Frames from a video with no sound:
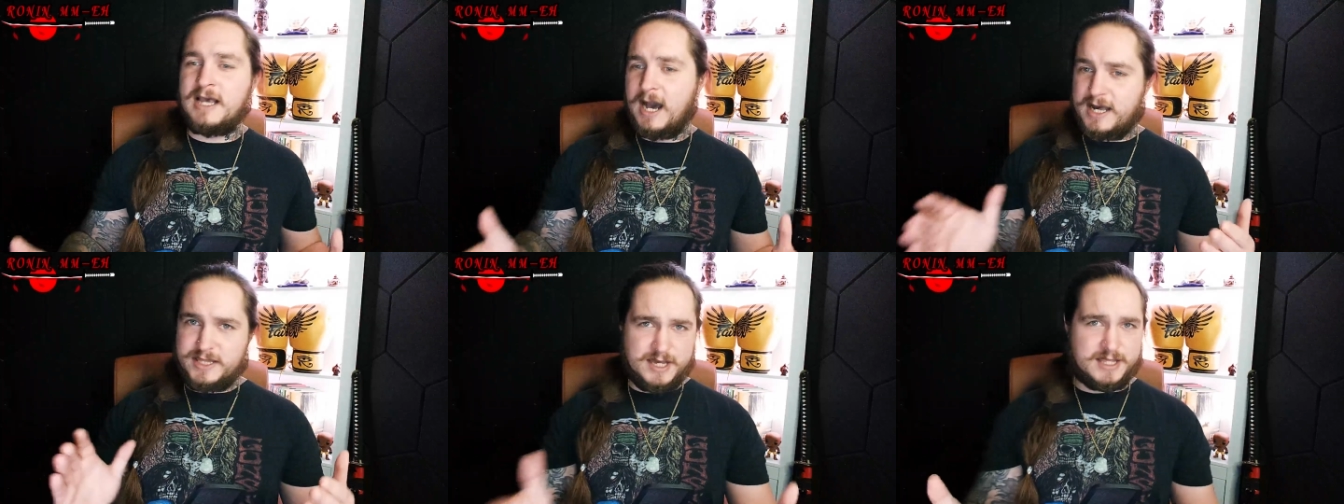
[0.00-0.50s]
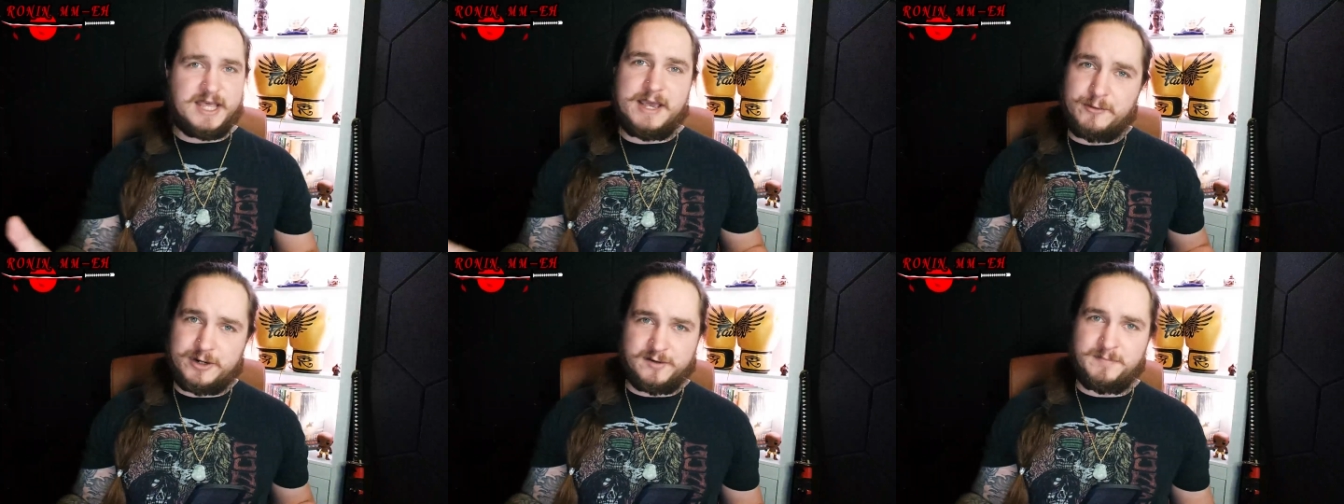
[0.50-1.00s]
I think they
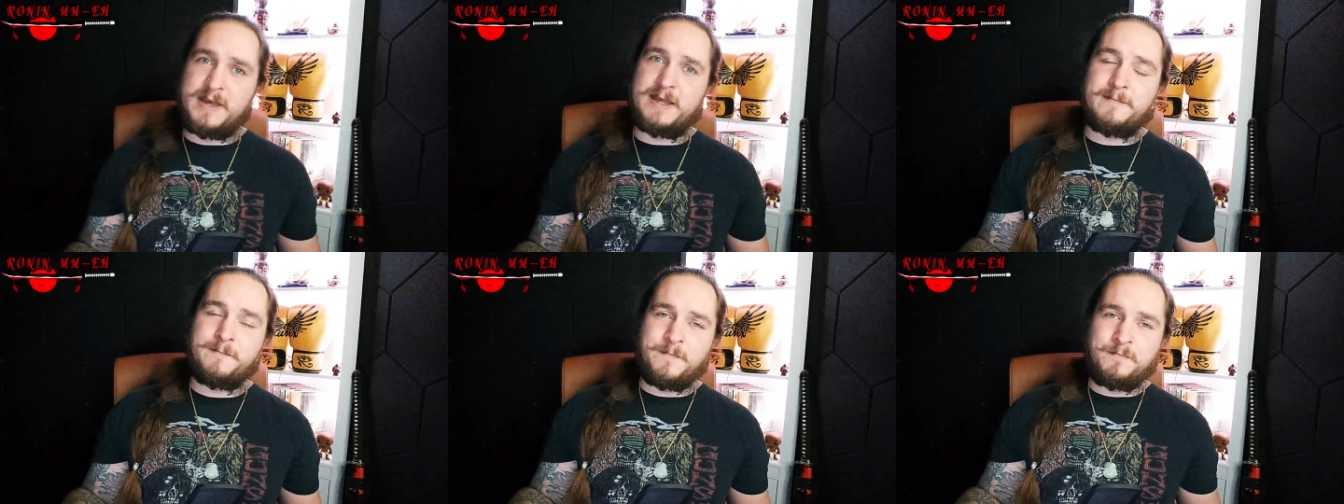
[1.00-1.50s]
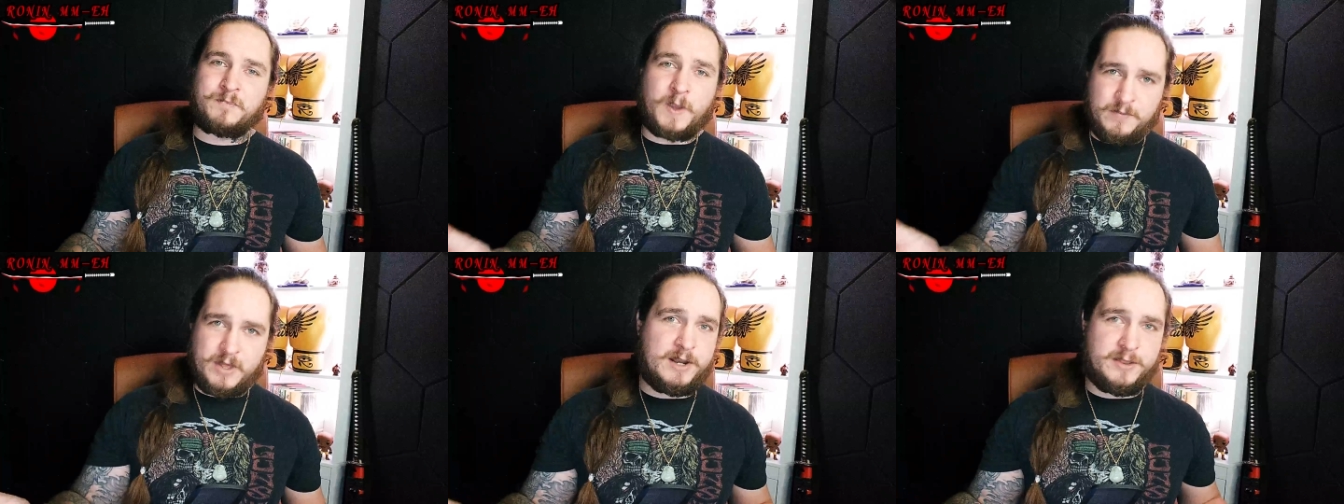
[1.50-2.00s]
would admit
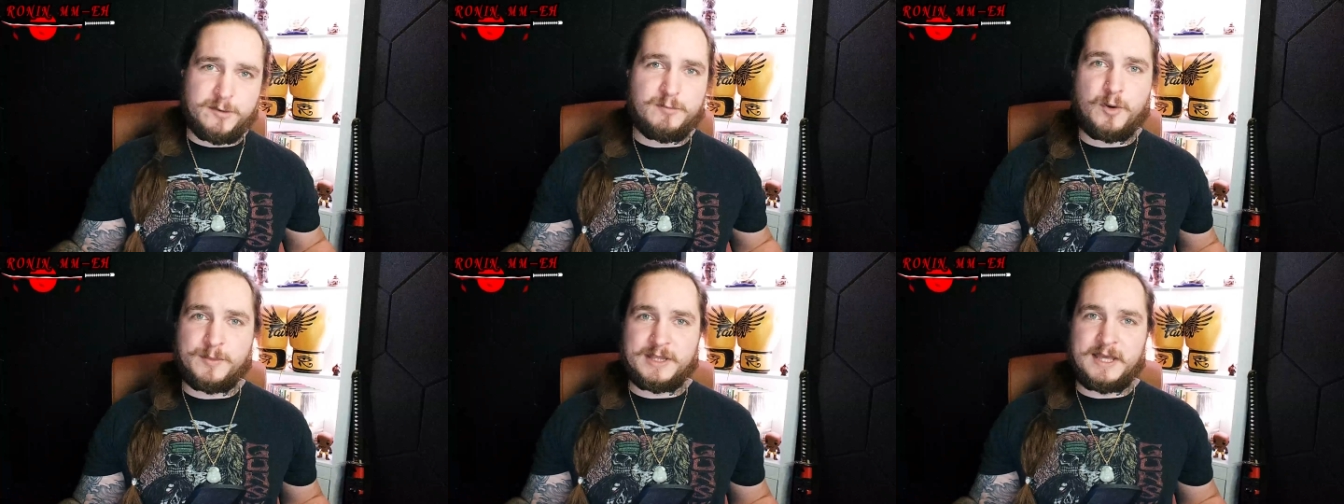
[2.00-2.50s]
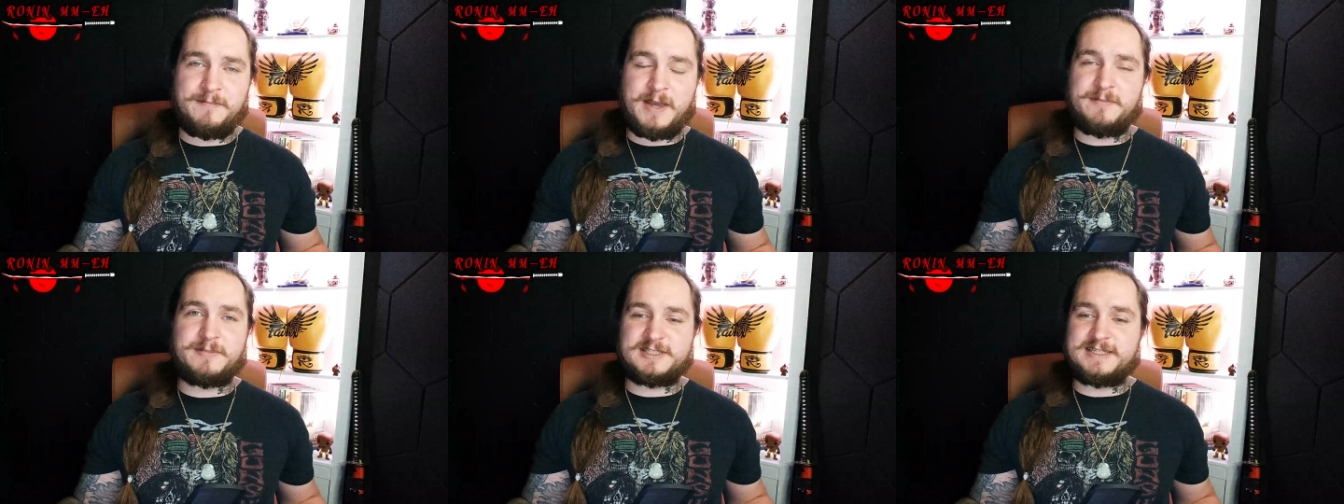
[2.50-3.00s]
that in the moment they made
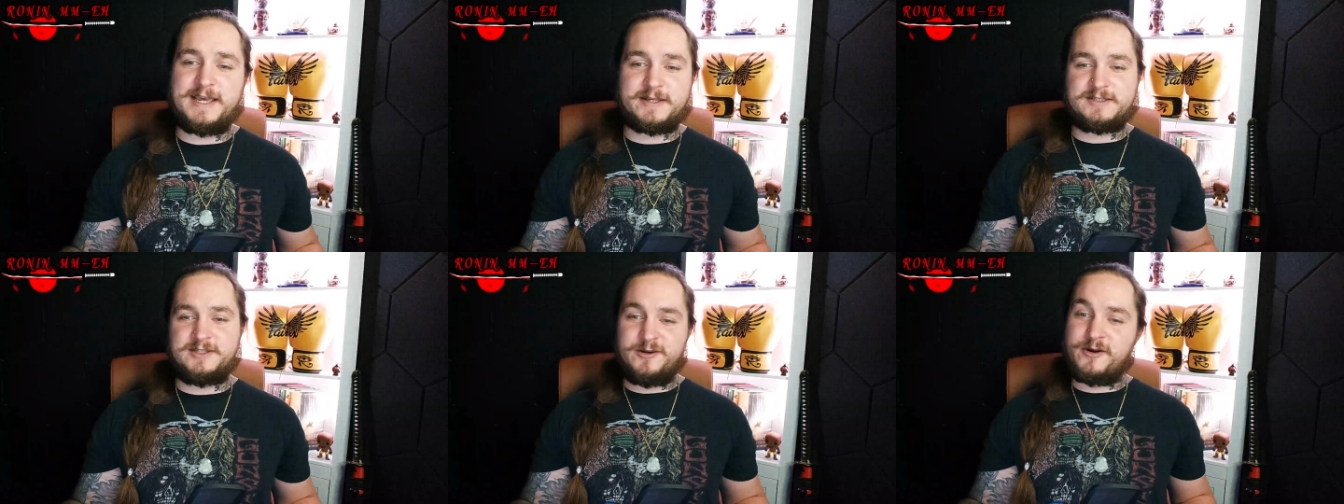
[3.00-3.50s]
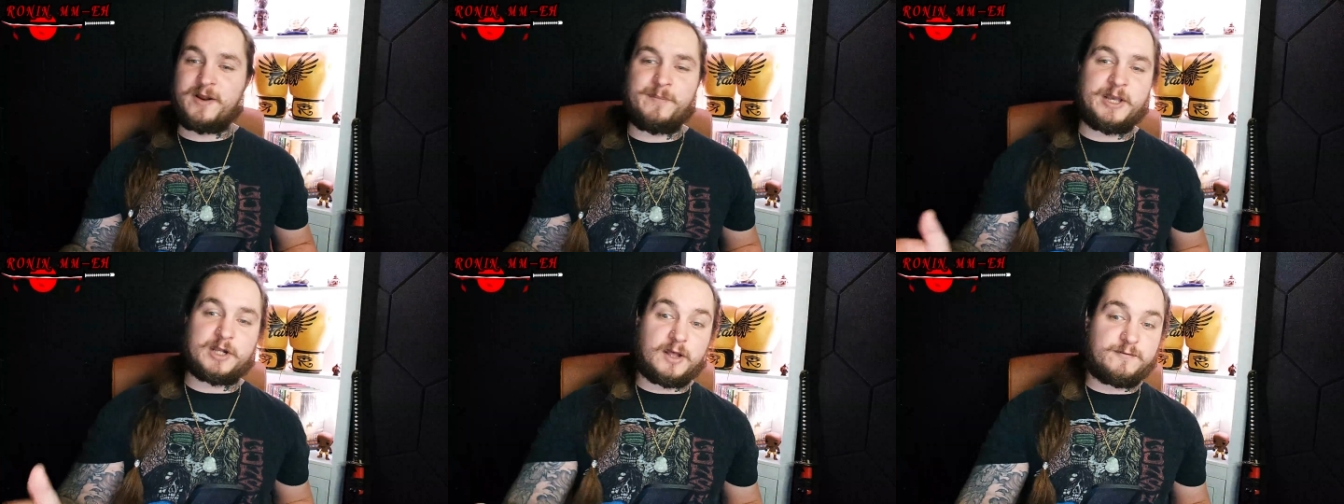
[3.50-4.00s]
mistakes. Do you know what I
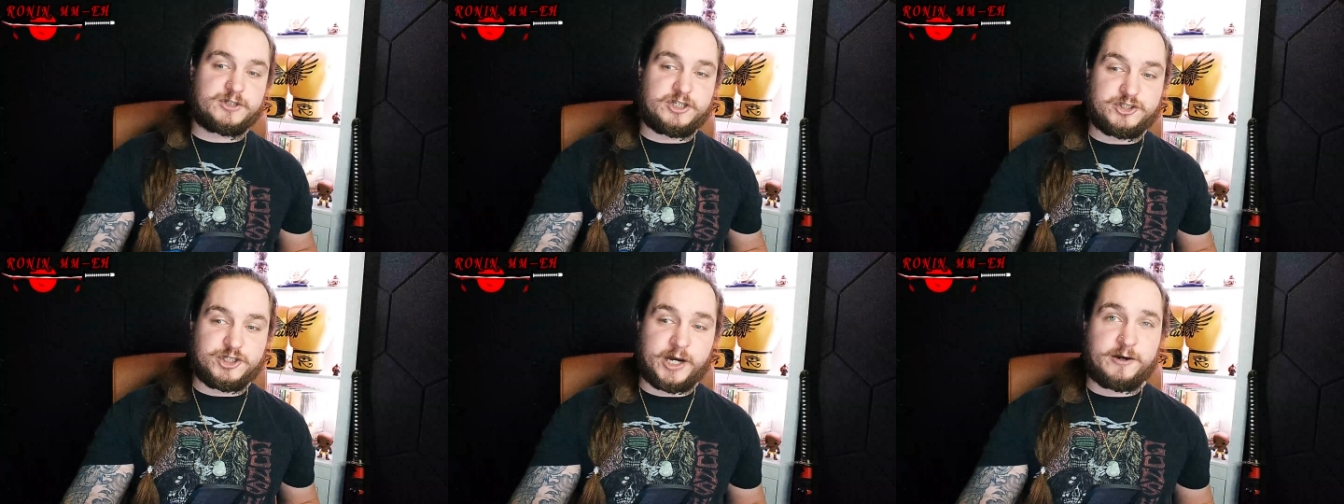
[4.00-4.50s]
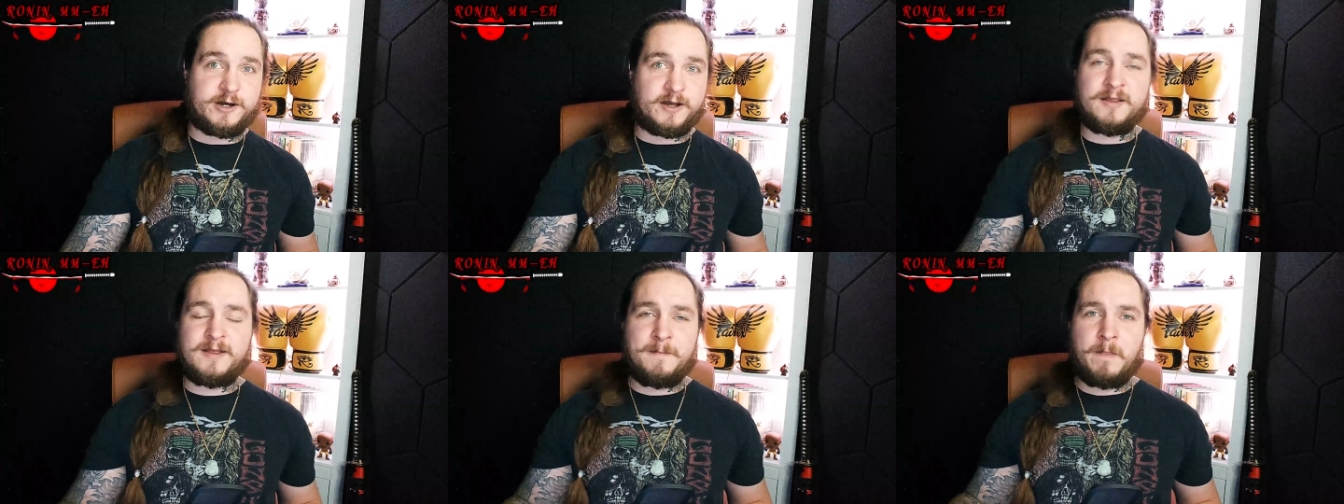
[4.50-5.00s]
mean? Glover Teixeira
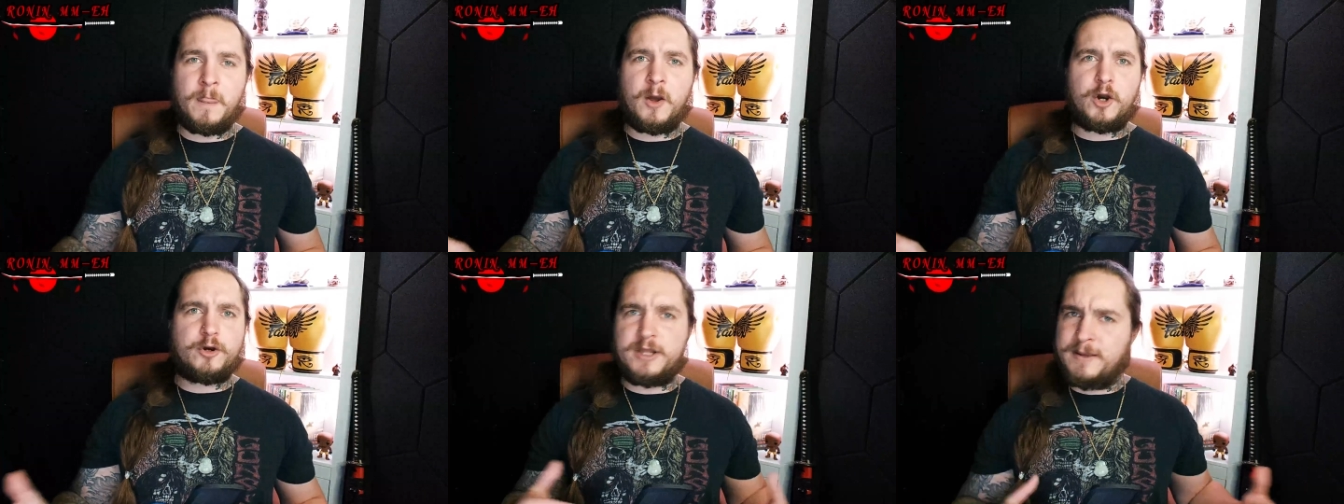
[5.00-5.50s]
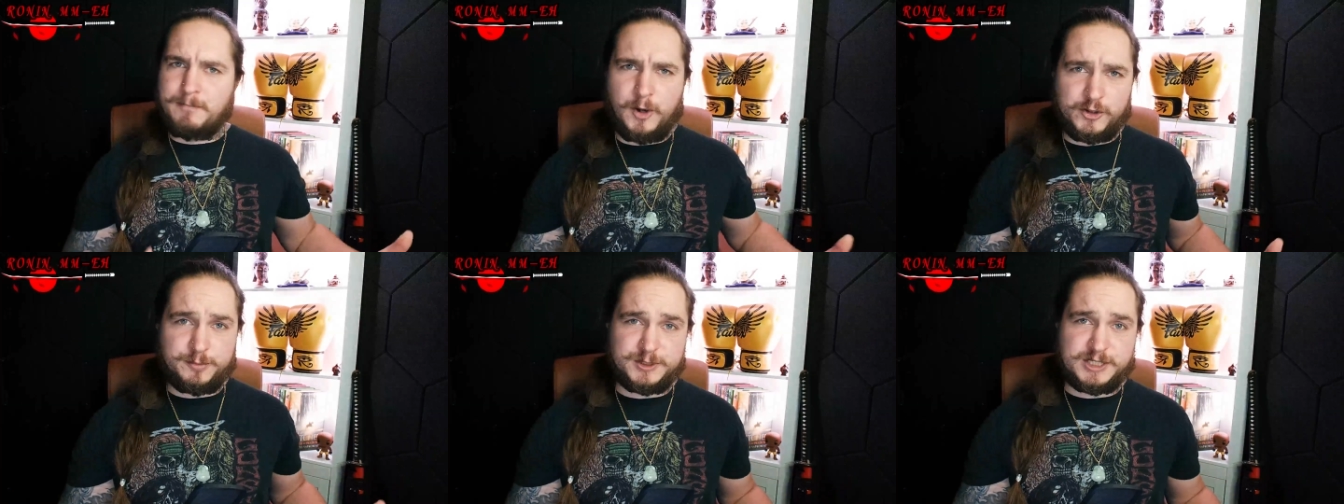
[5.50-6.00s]
heard him
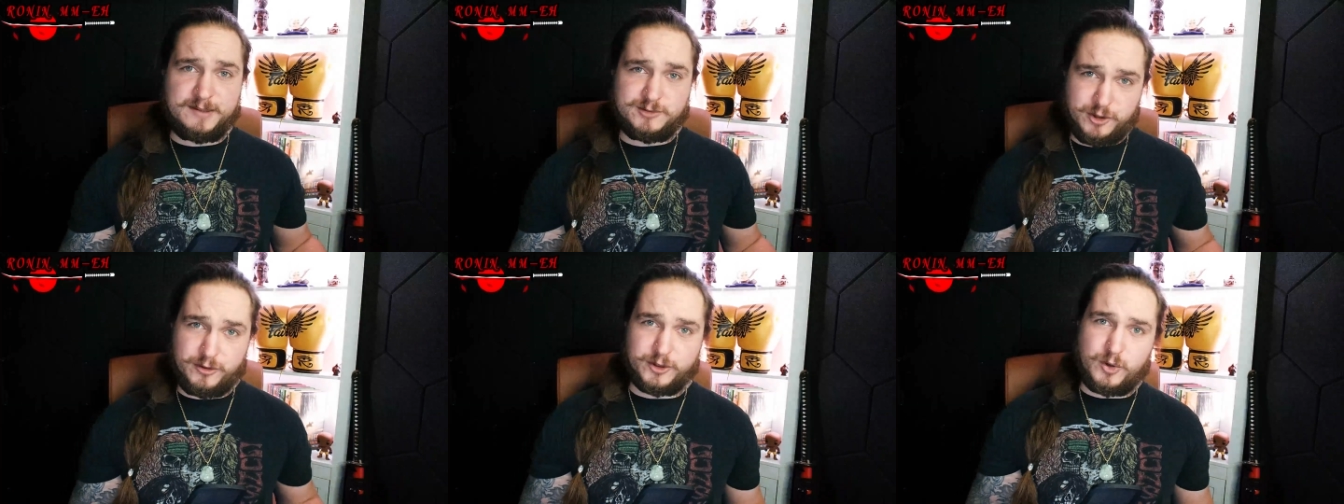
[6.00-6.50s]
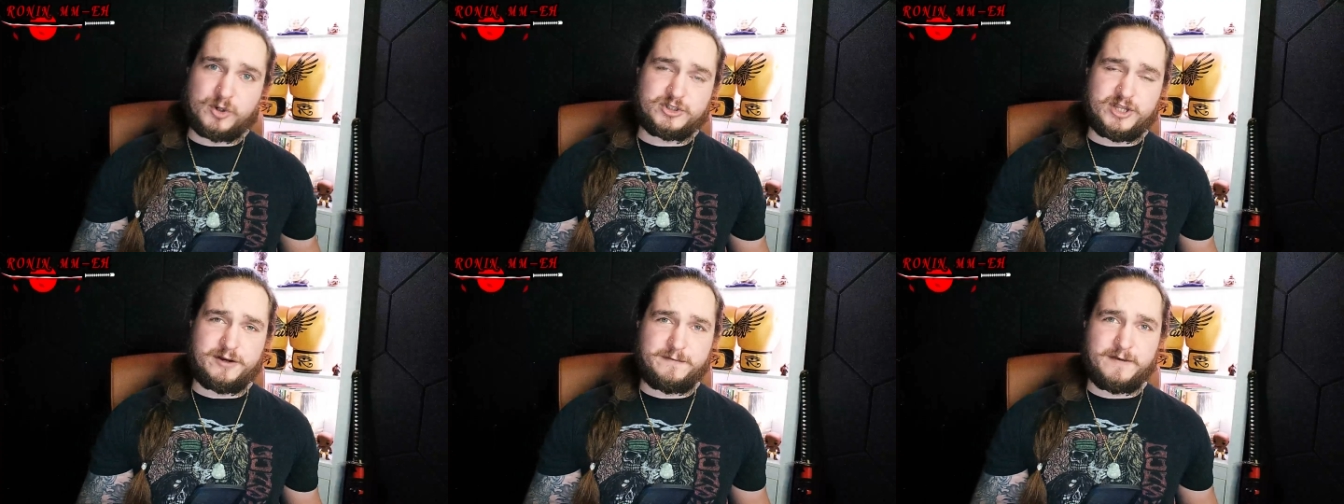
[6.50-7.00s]
multiple times throughout the course of
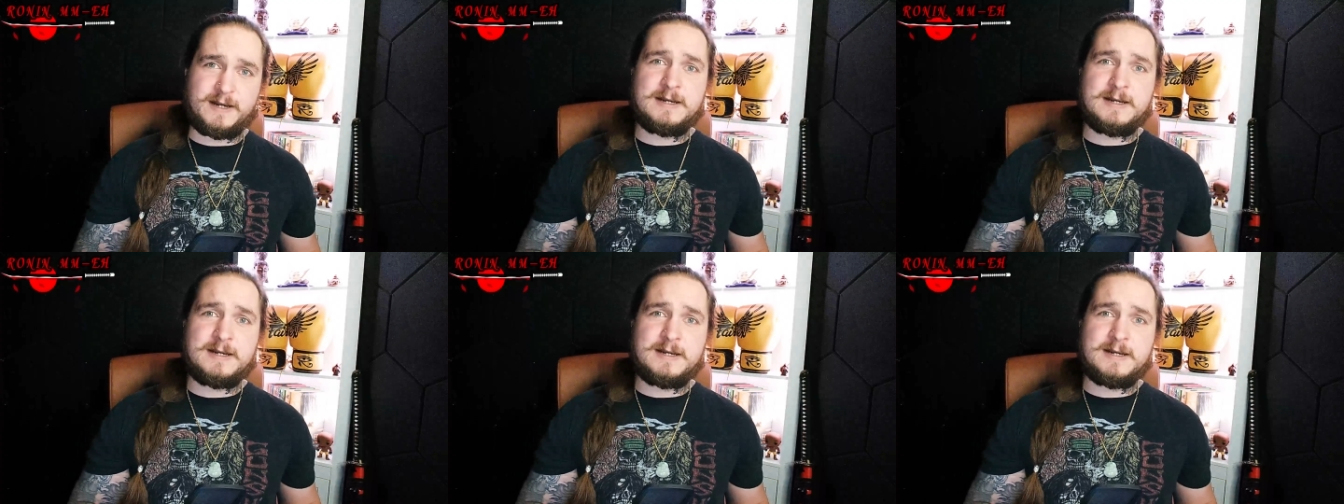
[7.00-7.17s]
their fight.